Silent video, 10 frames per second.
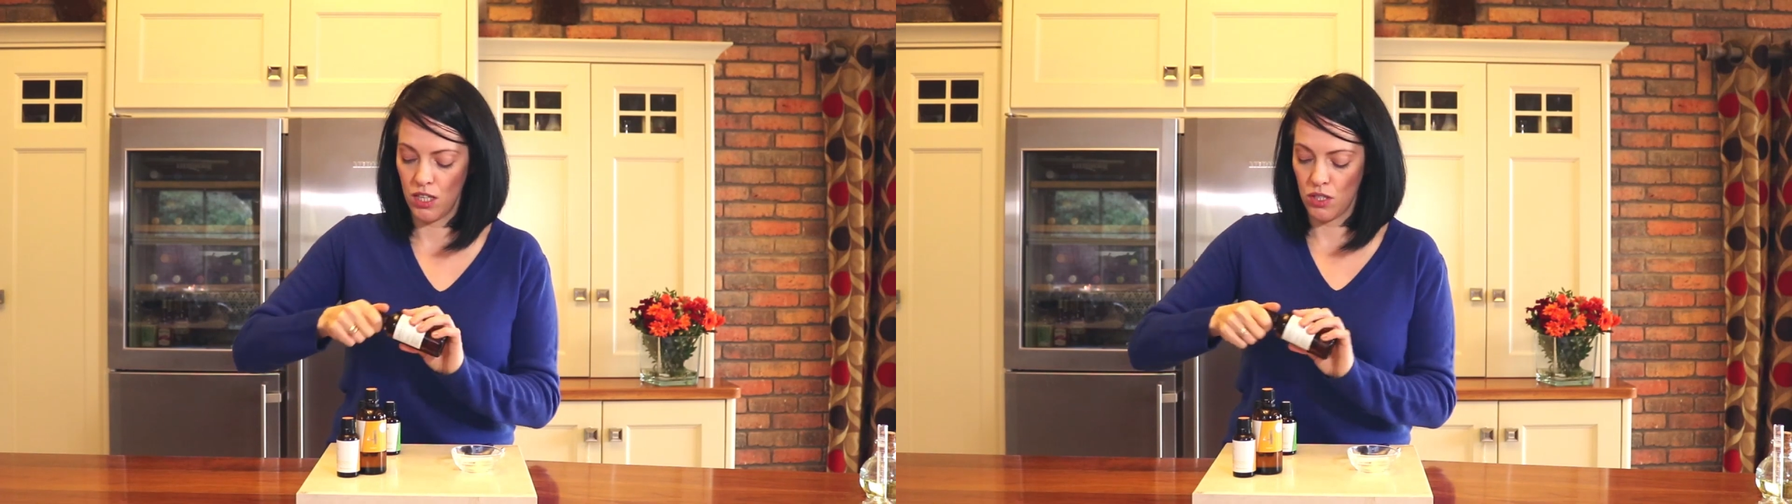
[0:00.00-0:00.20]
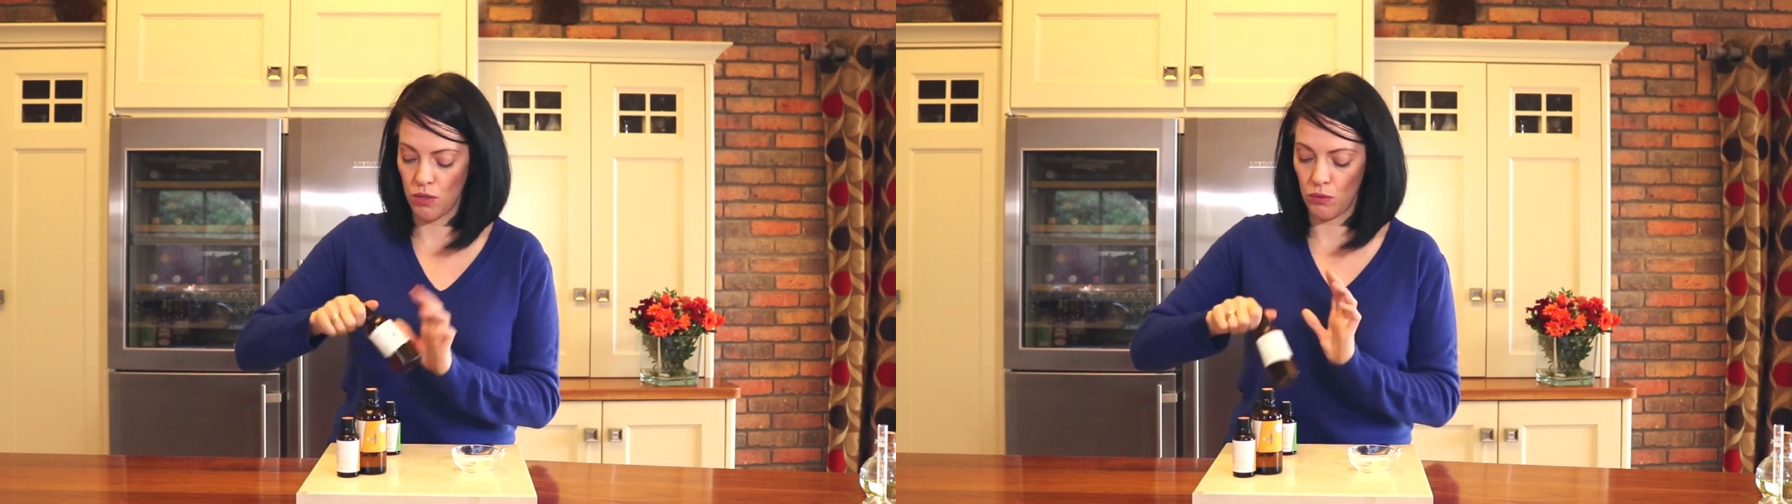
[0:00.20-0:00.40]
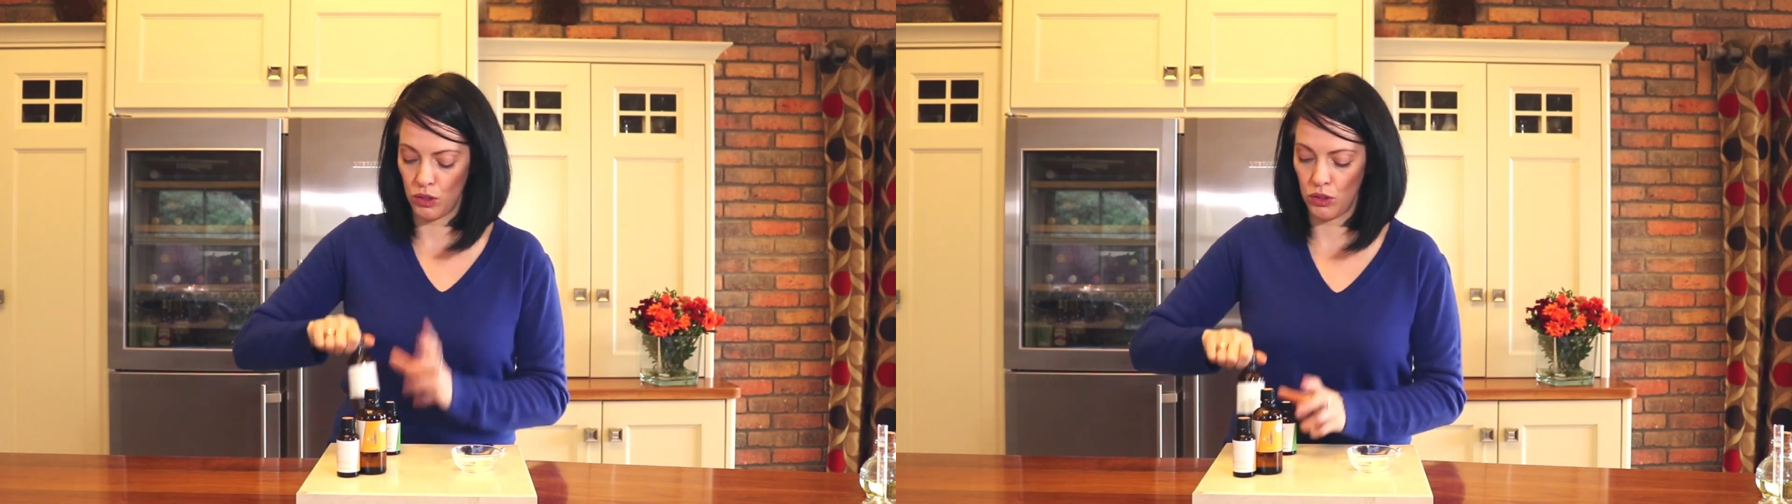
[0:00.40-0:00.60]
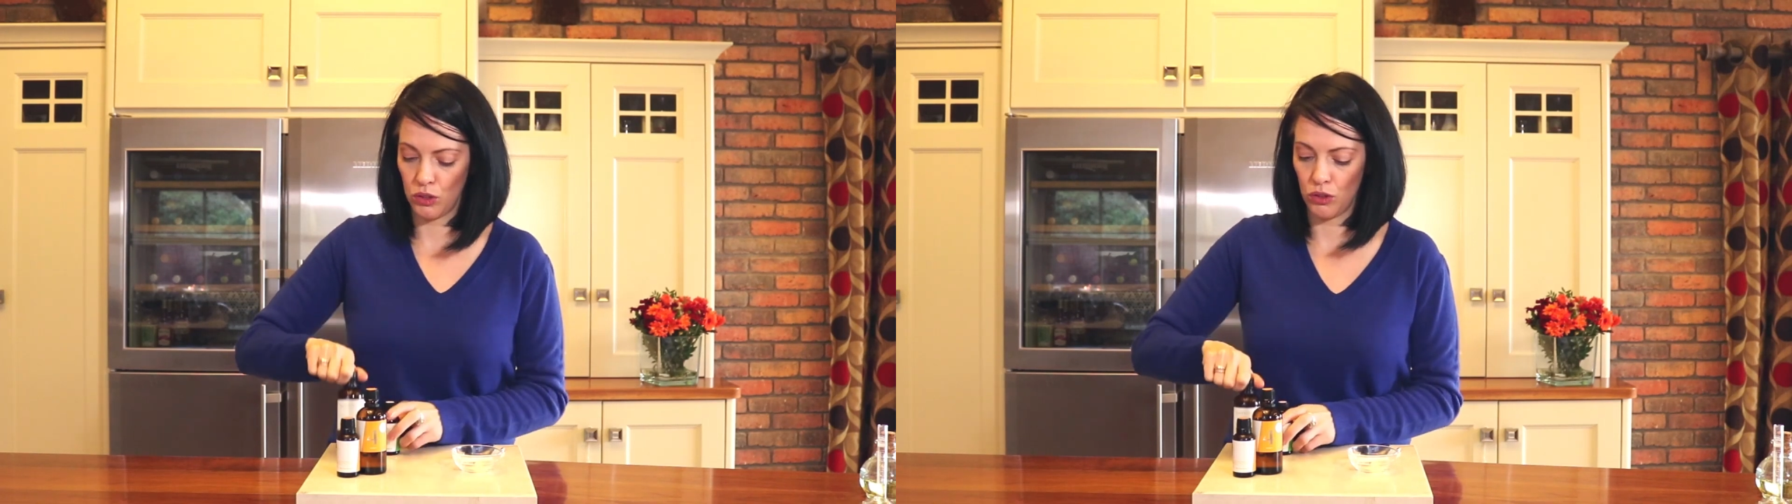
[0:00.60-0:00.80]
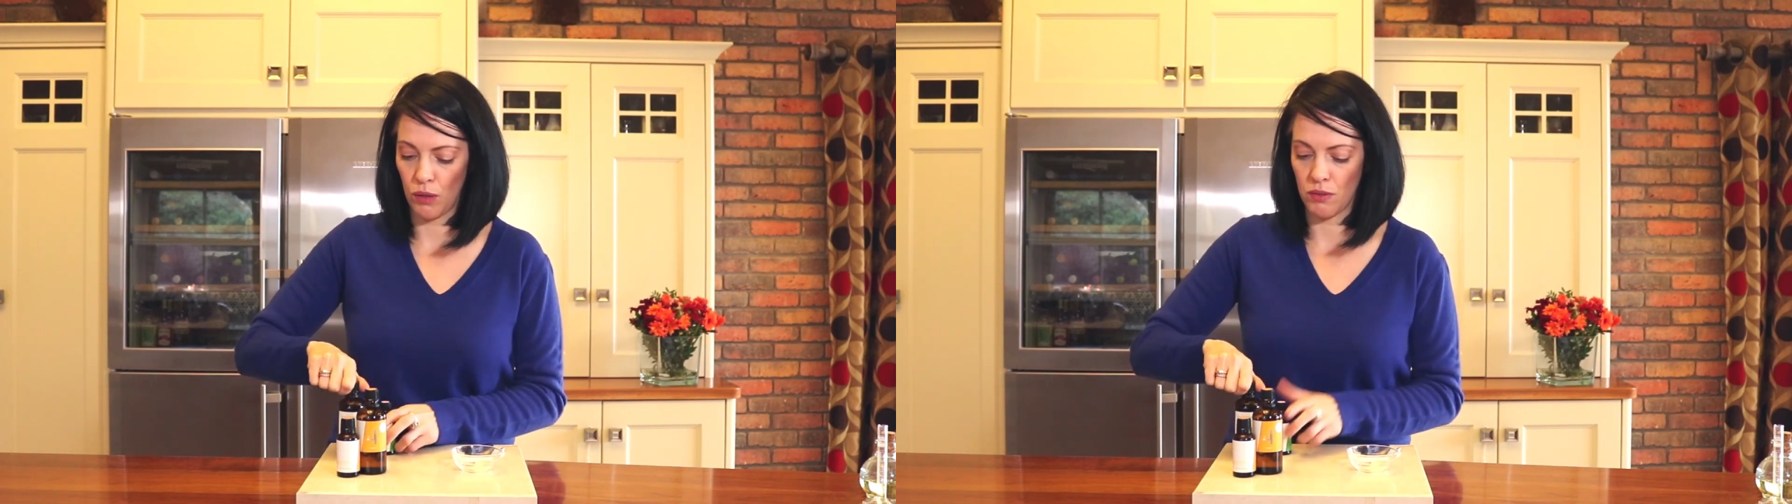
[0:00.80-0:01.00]
So I'm going to use
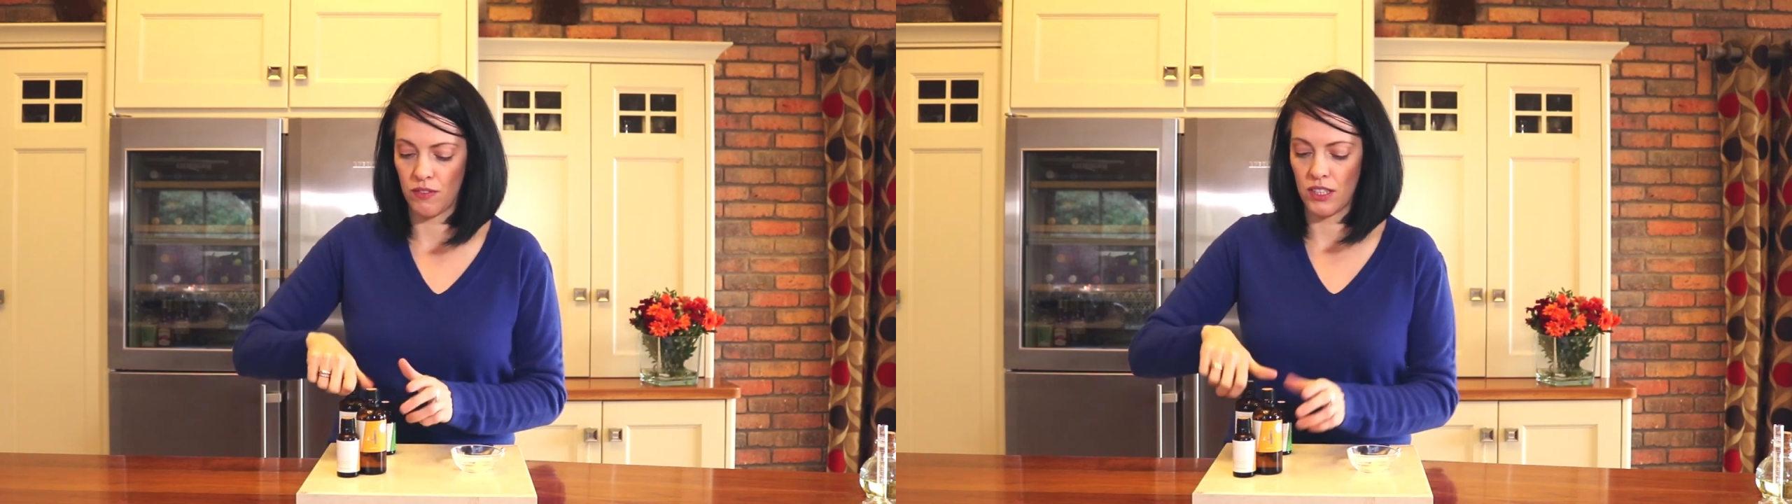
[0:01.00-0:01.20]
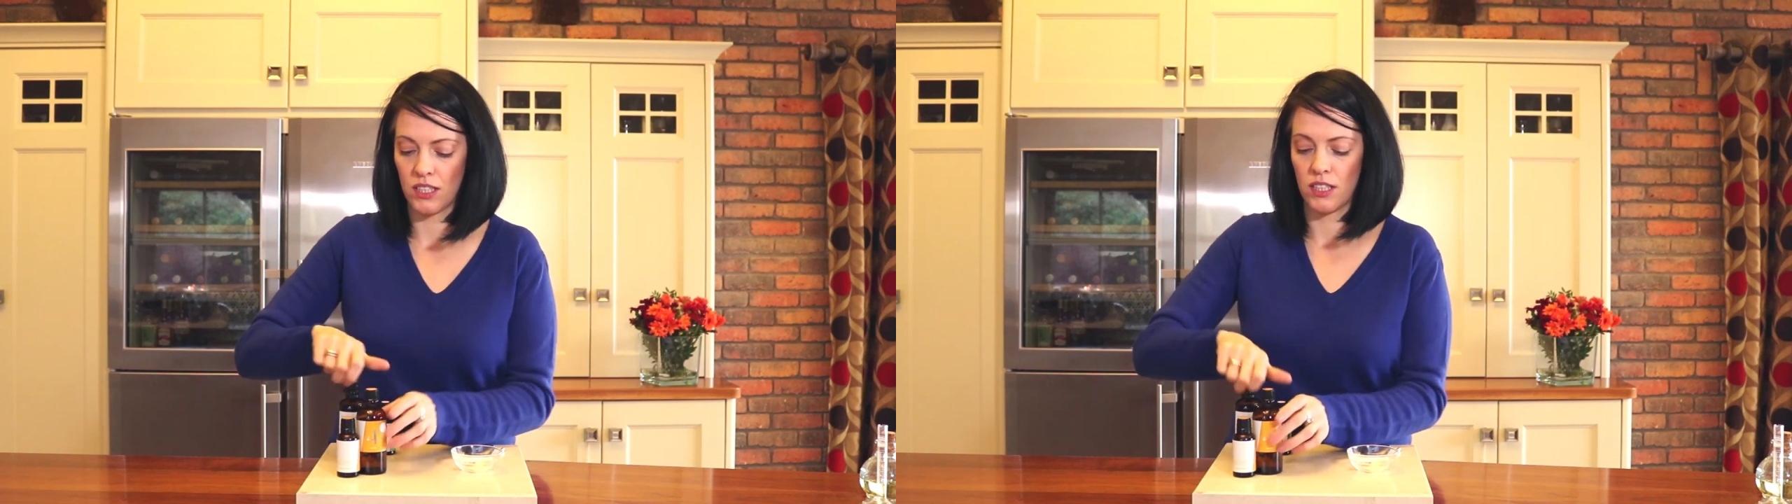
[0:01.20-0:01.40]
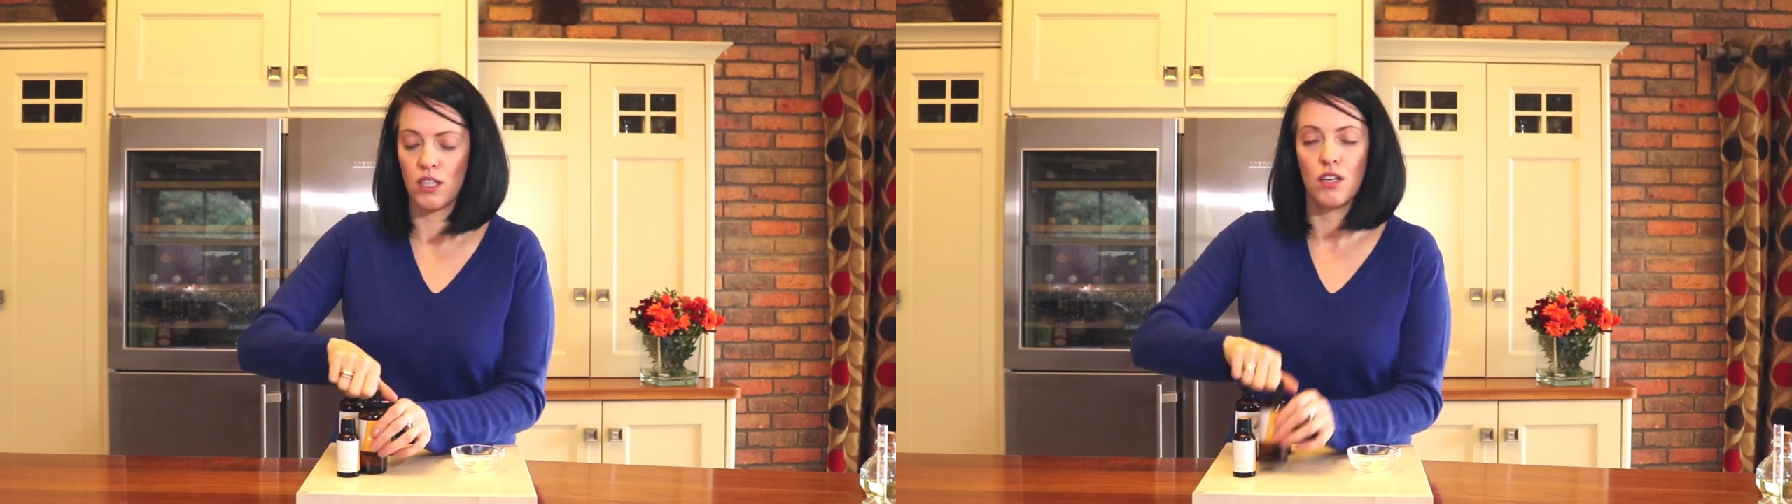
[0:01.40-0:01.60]
2 drops of it.